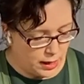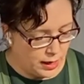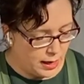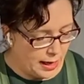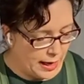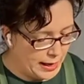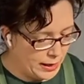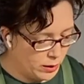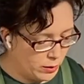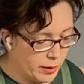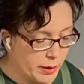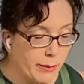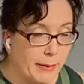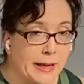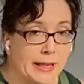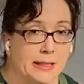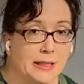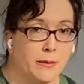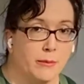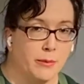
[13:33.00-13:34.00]
I don't want to
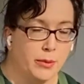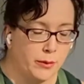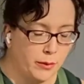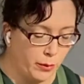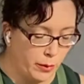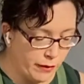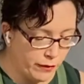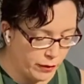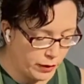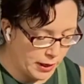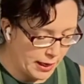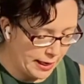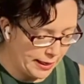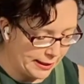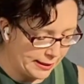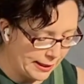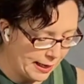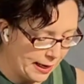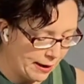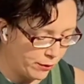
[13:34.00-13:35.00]
mix up what
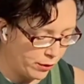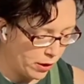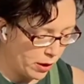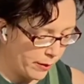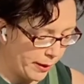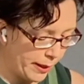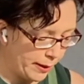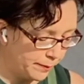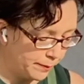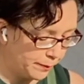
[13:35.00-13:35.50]
varieties I have growing.